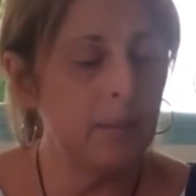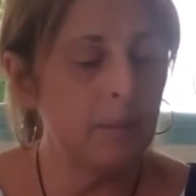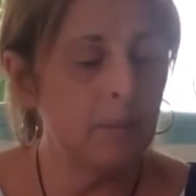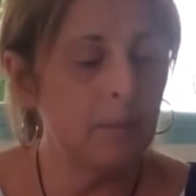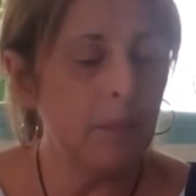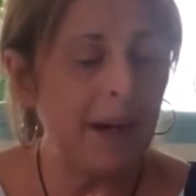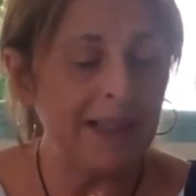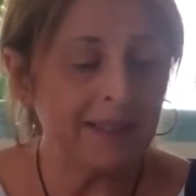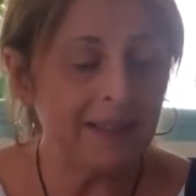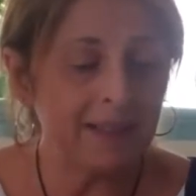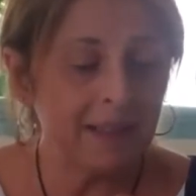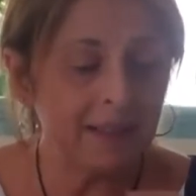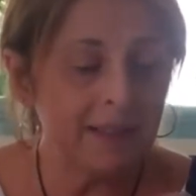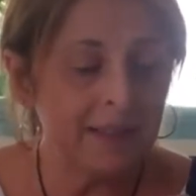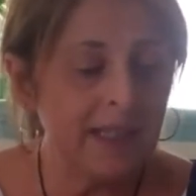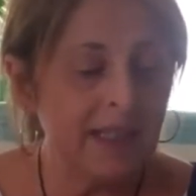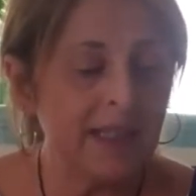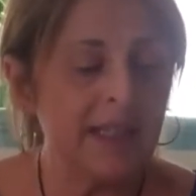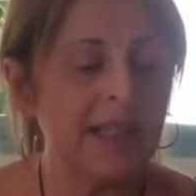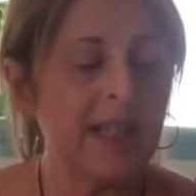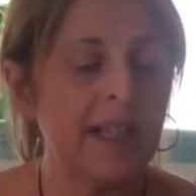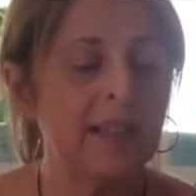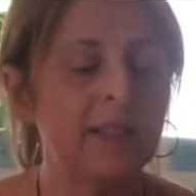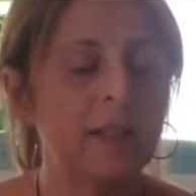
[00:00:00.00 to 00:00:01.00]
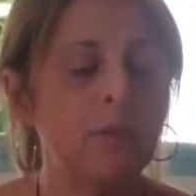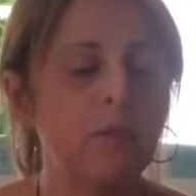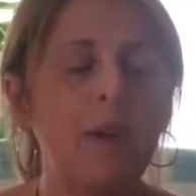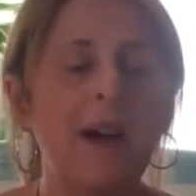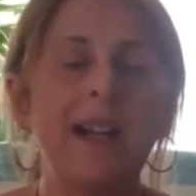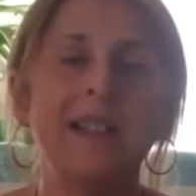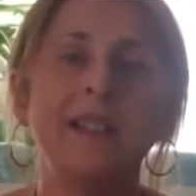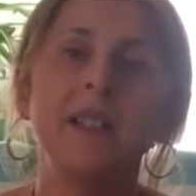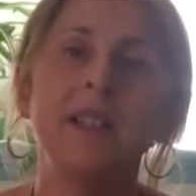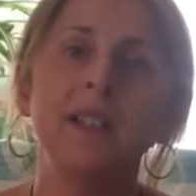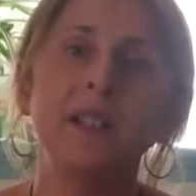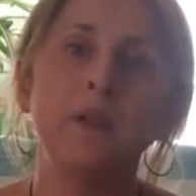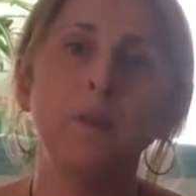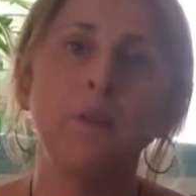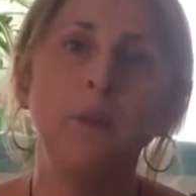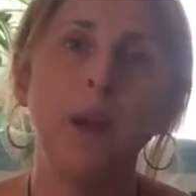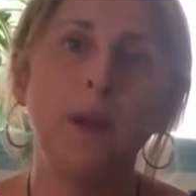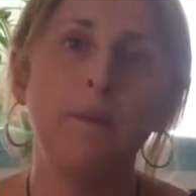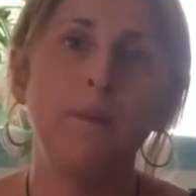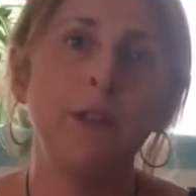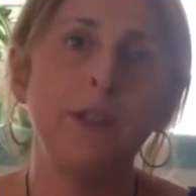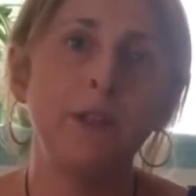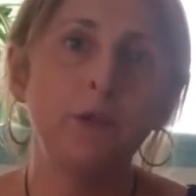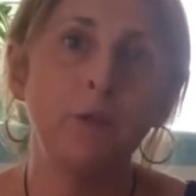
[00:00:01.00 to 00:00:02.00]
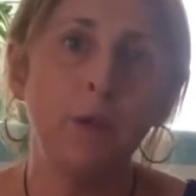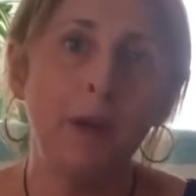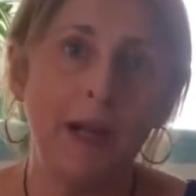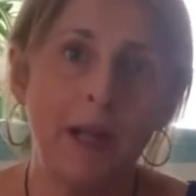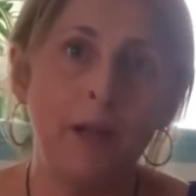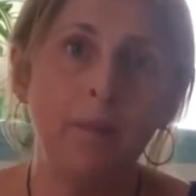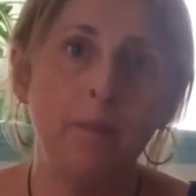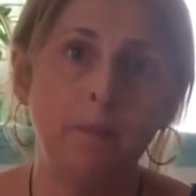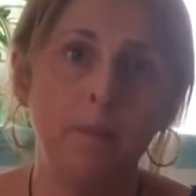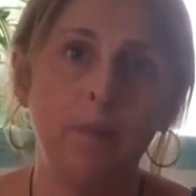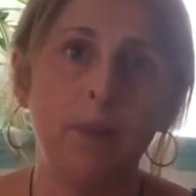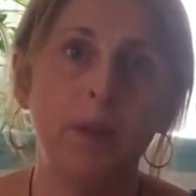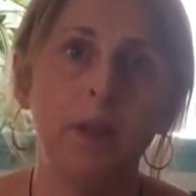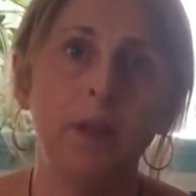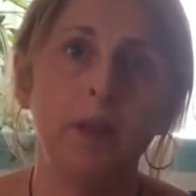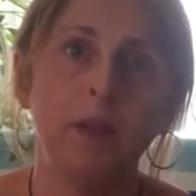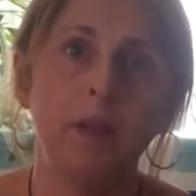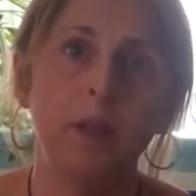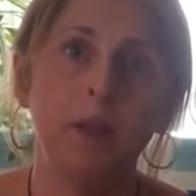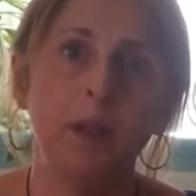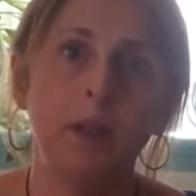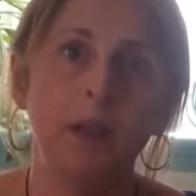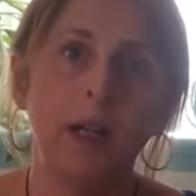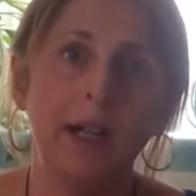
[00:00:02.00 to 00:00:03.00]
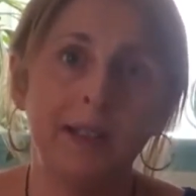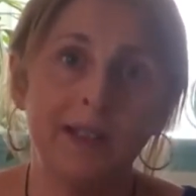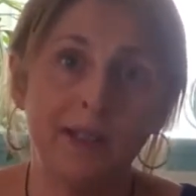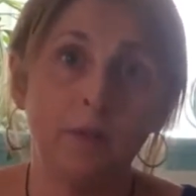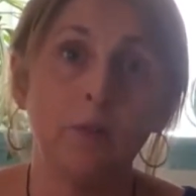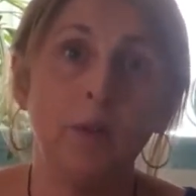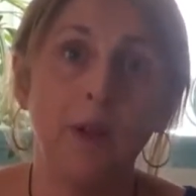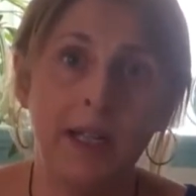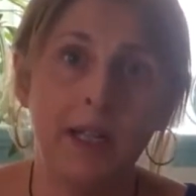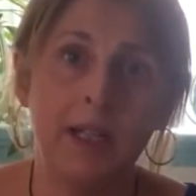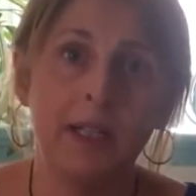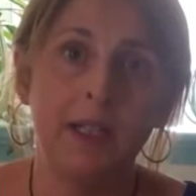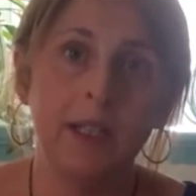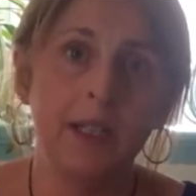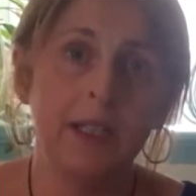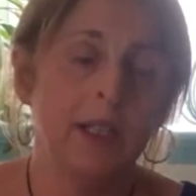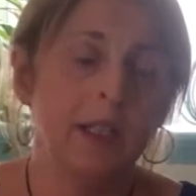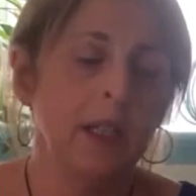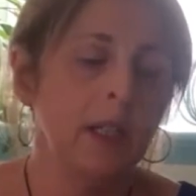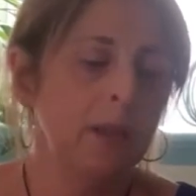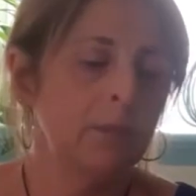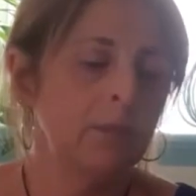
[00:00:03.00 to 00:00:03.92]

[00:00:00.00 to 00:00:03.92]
But these are the ones that we have to help as well,